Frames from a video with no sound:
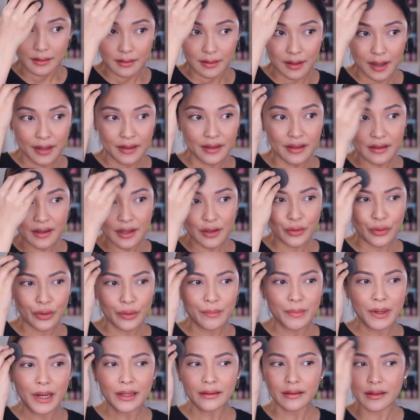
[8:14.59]
Kahit hindi ko
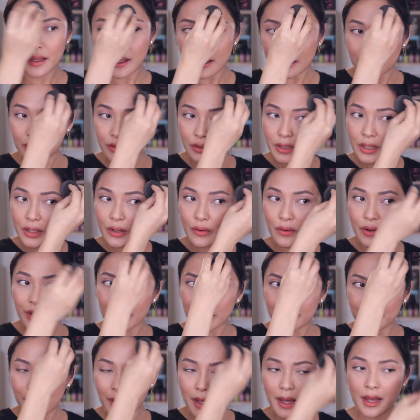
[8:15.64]
i-blot eh, actually
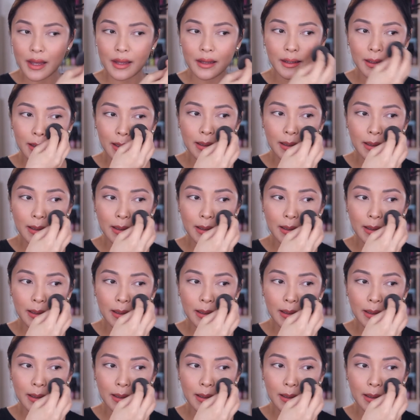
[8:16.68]
okay pa.